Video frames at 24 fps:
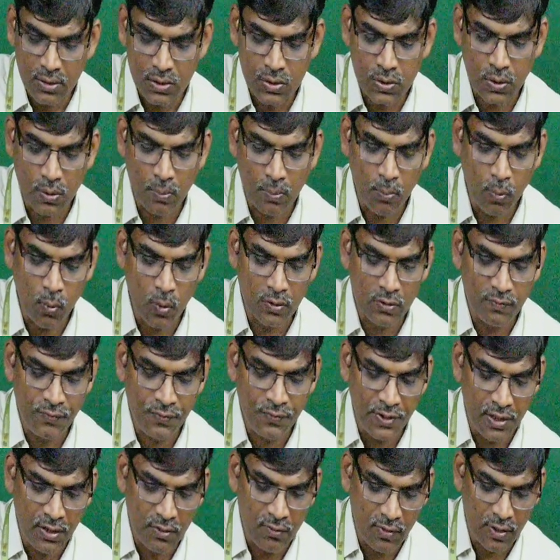So both
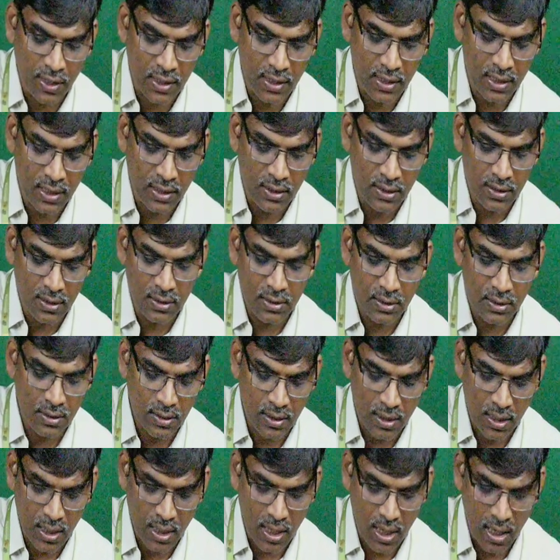field winding
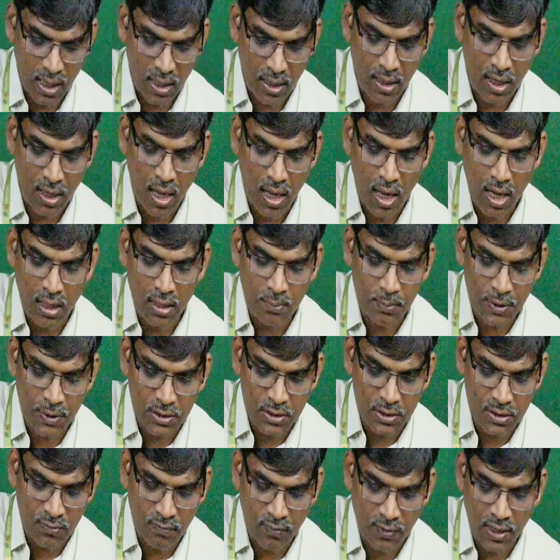and
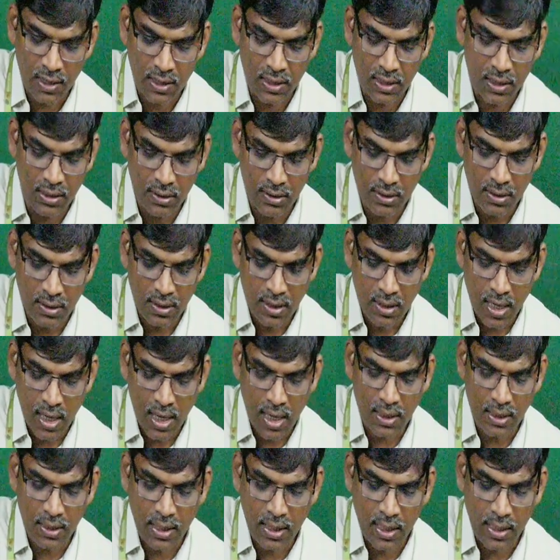armature winding
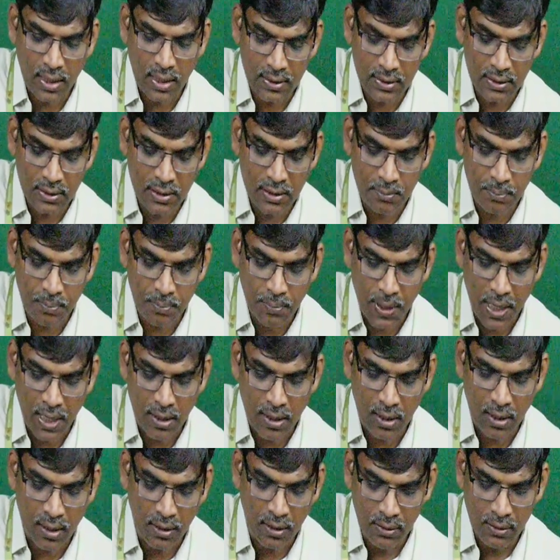are connected in
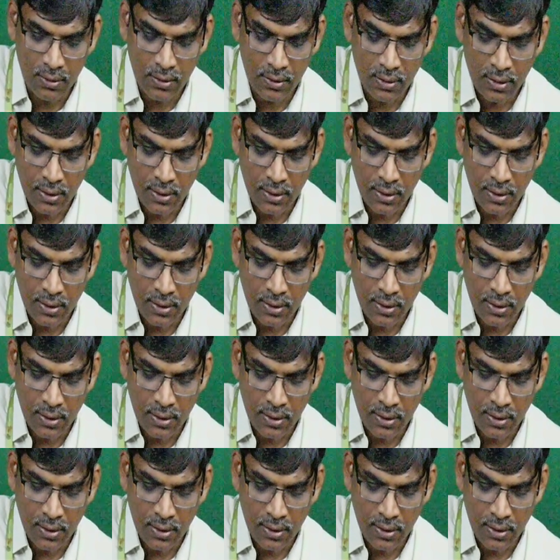parallel.